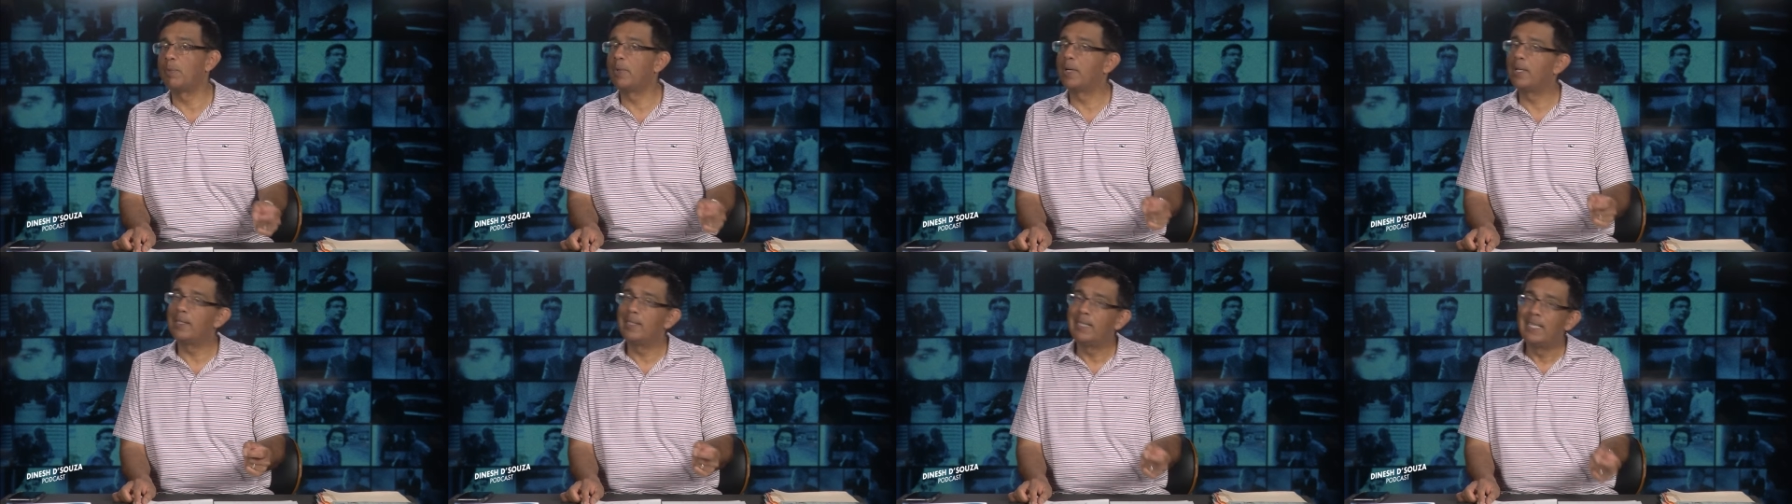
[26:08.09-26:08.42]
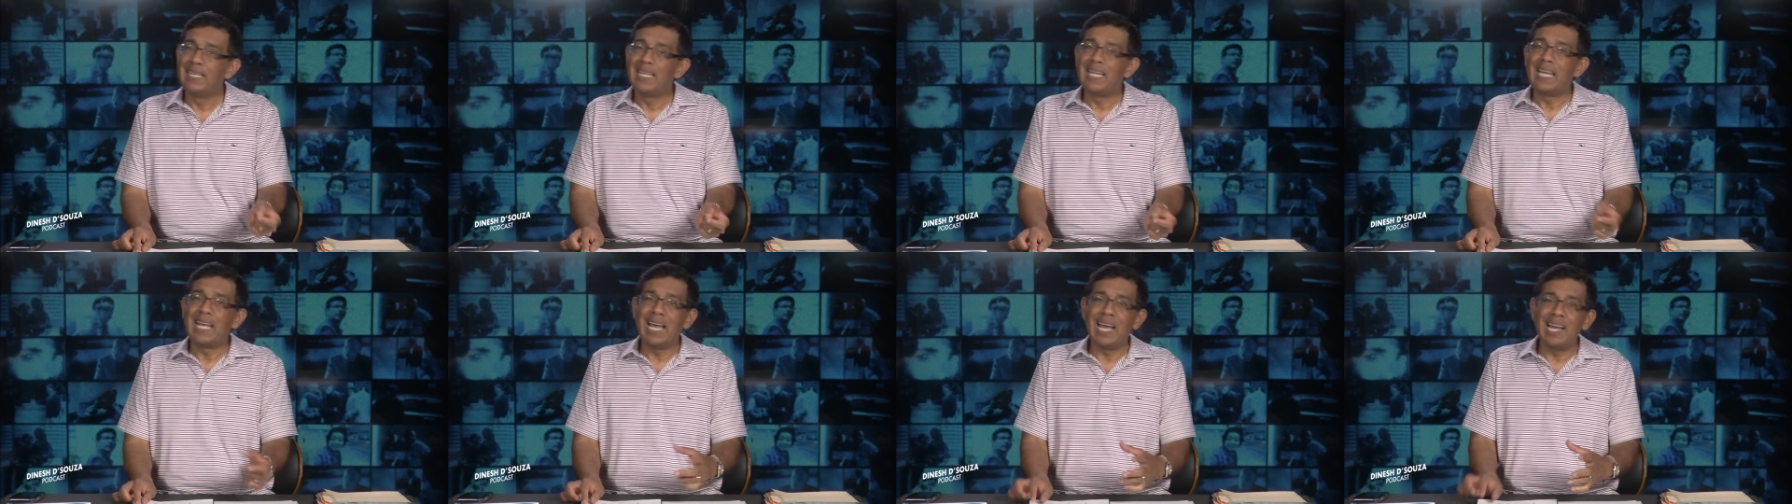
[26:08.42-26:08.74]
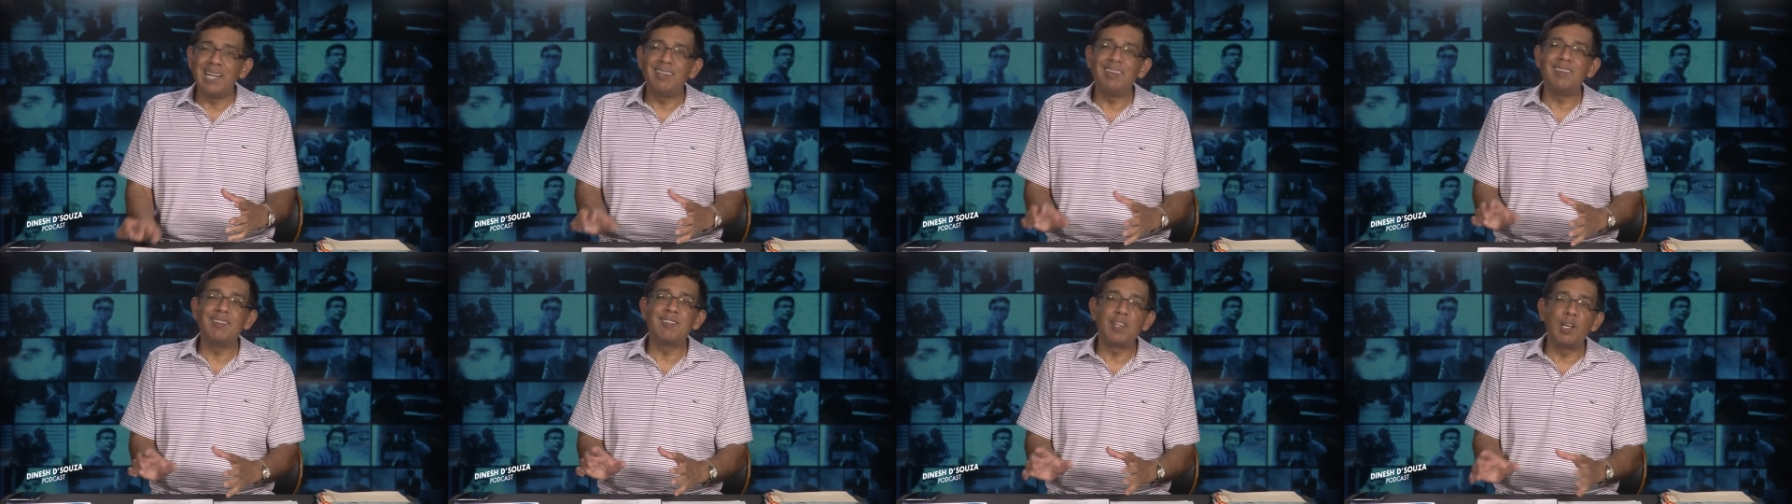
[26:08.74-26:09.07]
Well,
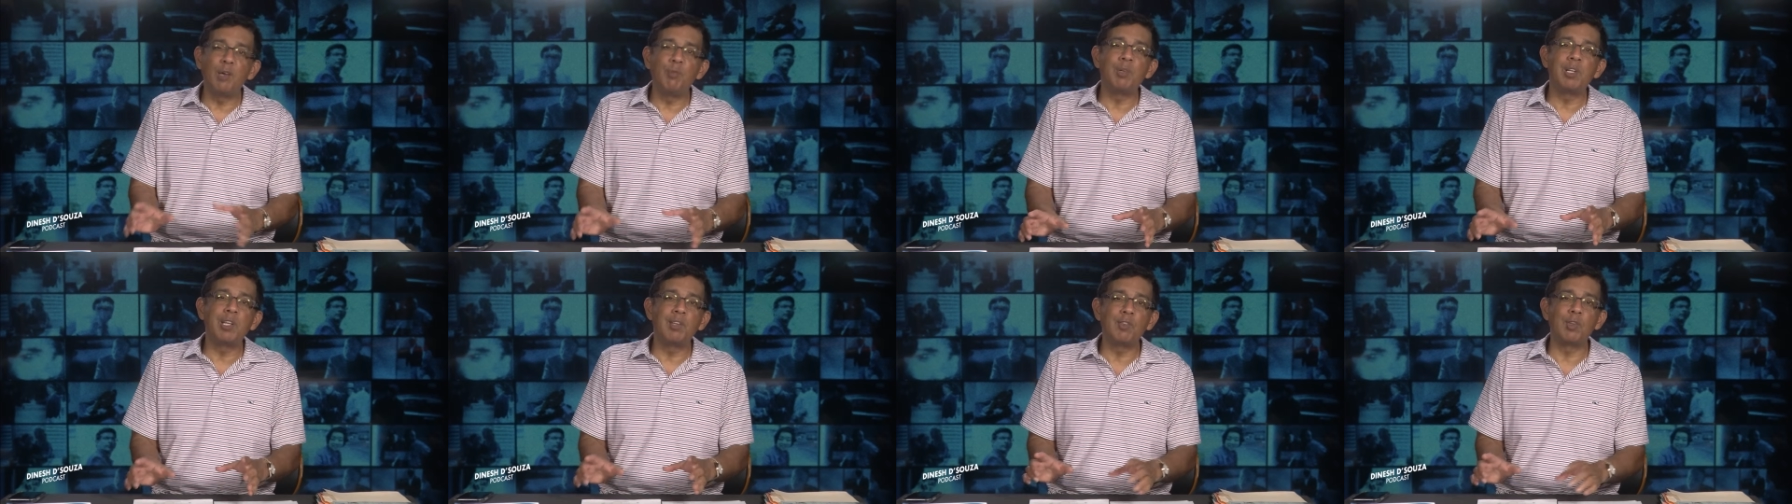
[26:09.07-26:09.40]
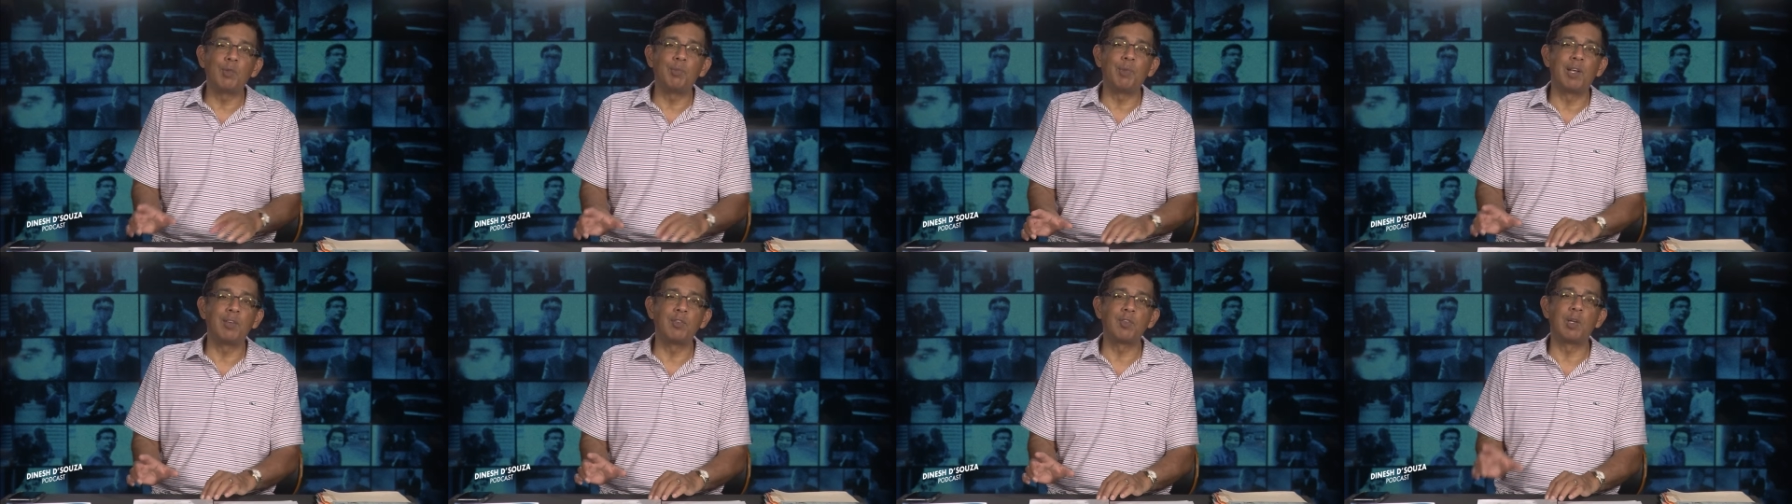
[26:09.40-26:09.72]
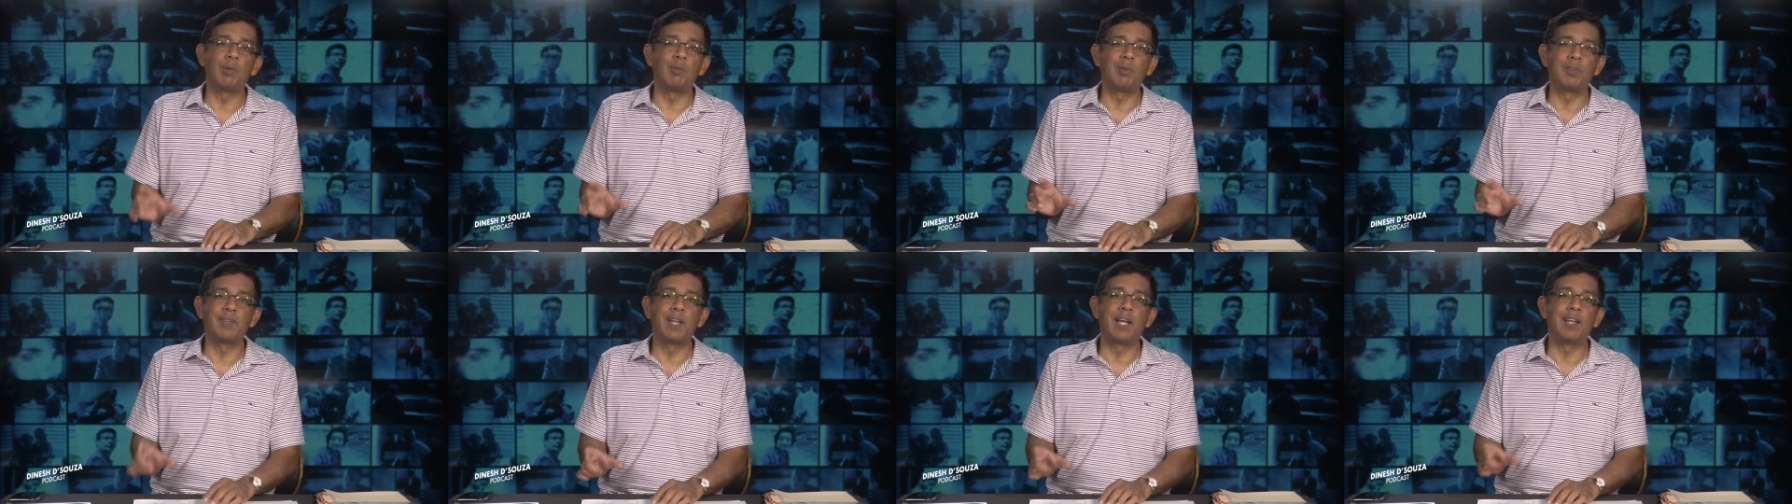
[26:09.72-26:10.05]
anti-Semitism has
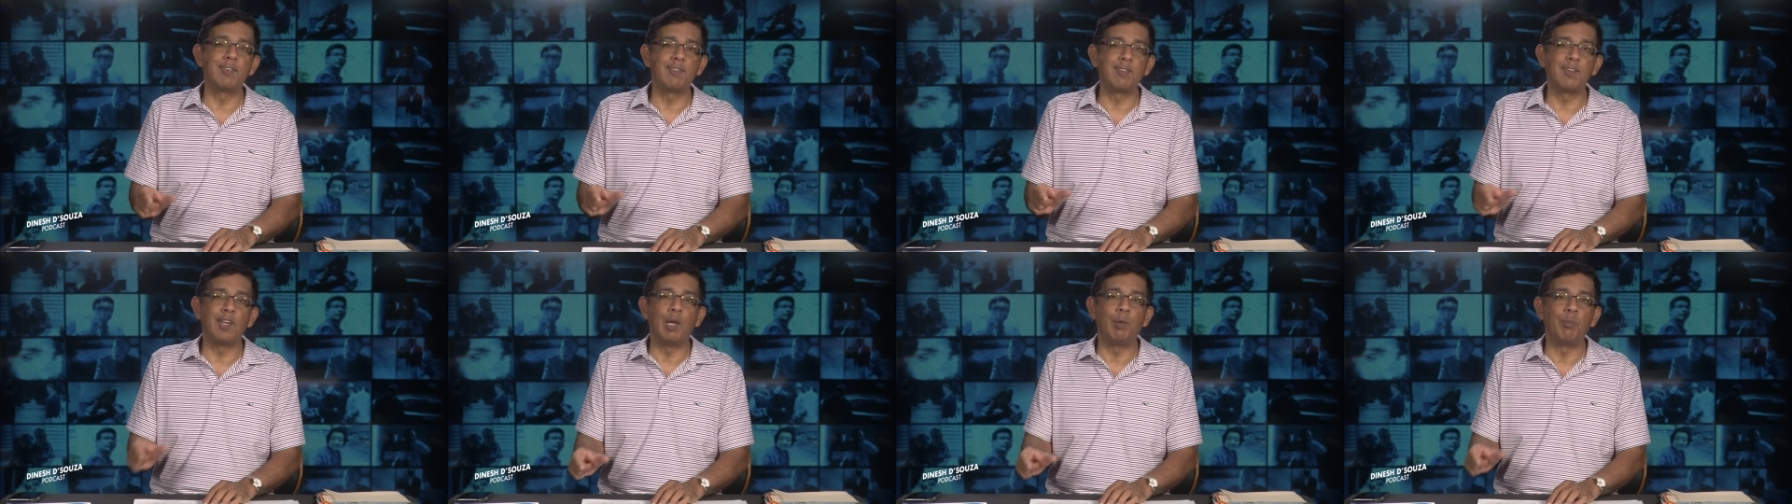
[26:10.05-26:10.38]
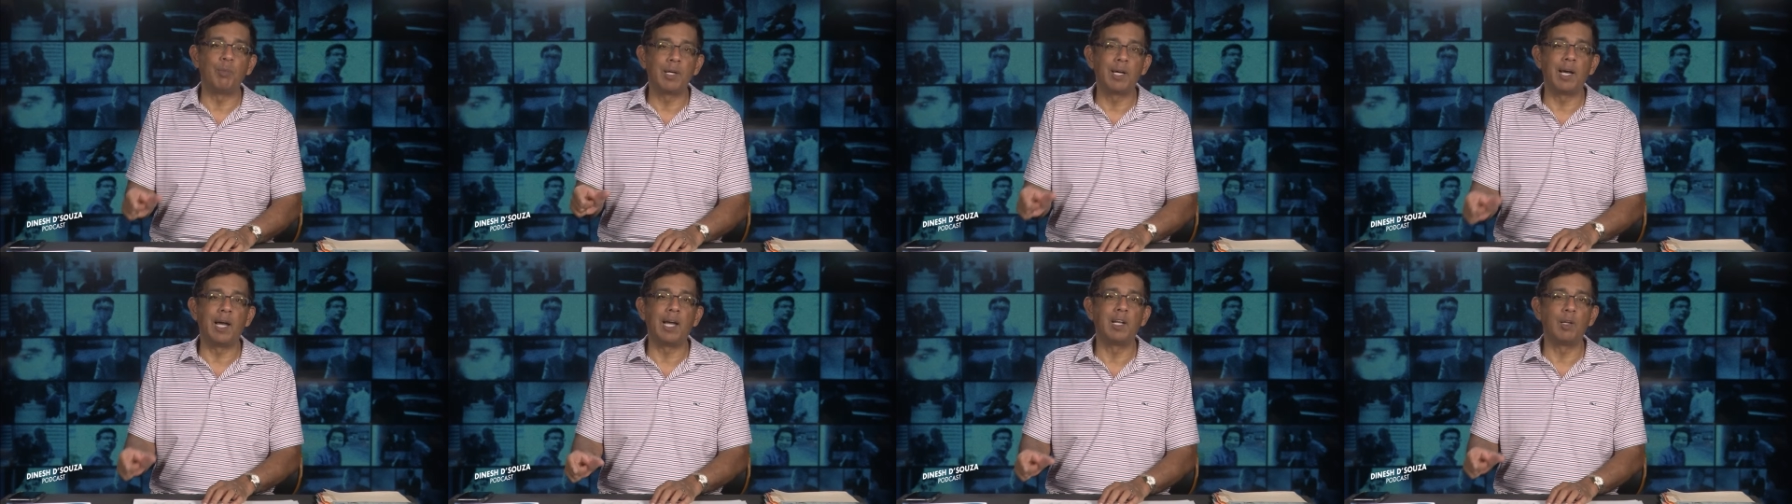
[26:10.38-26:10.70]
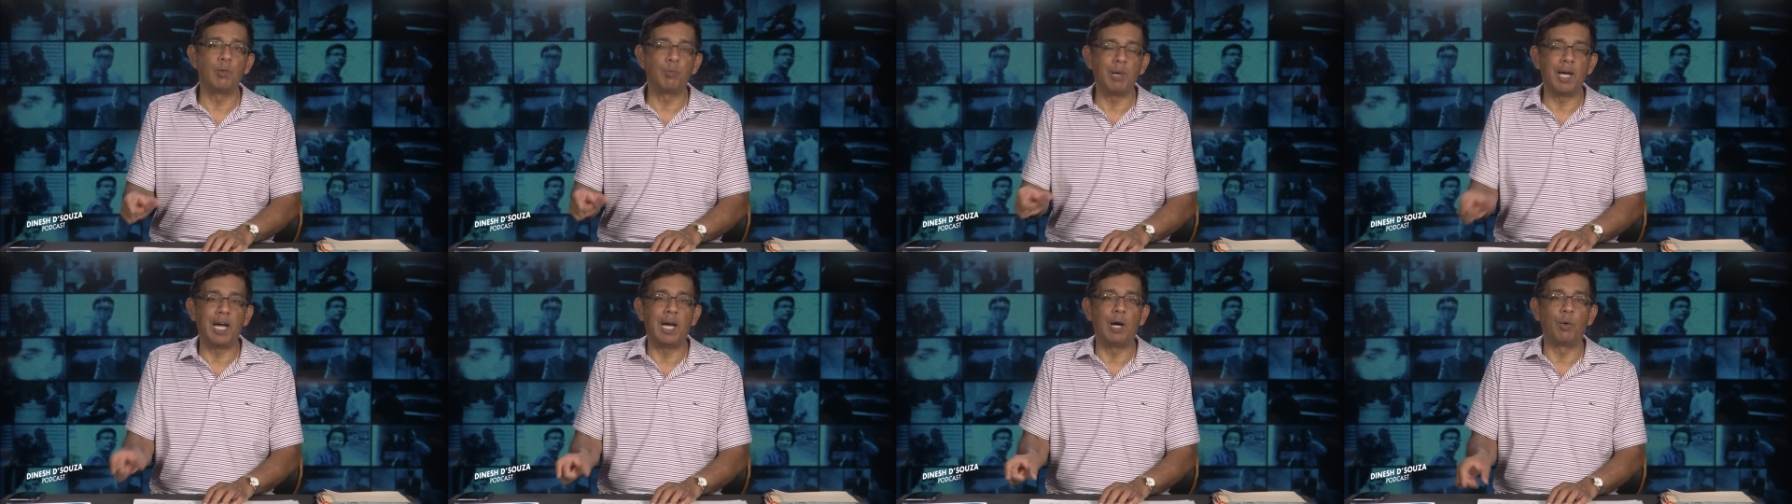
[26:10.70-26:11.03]
some of that same kind
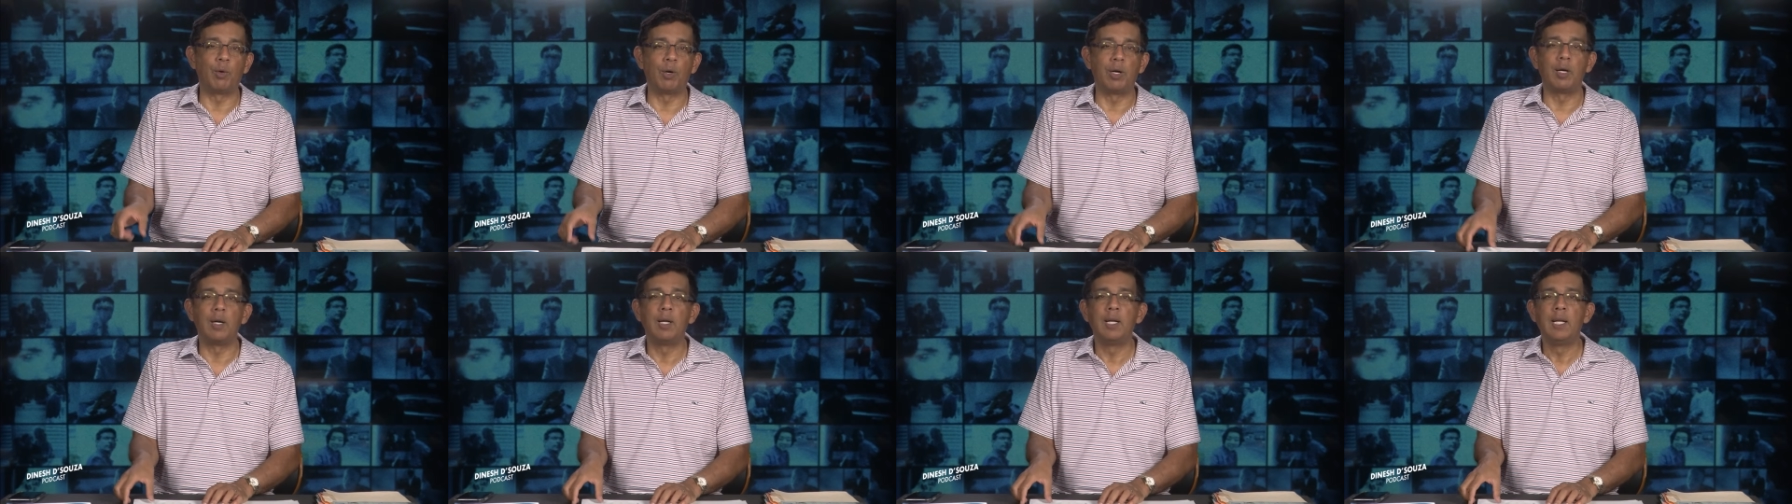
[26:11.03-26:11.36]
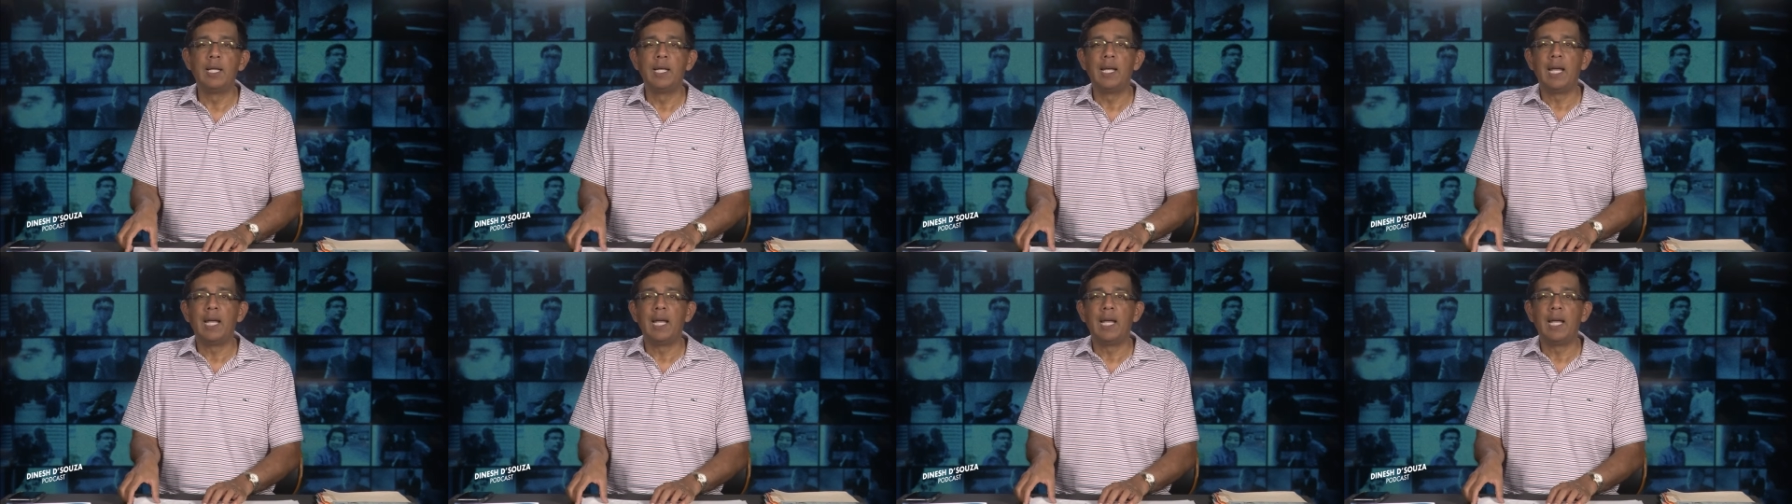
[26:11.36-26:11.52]
of power.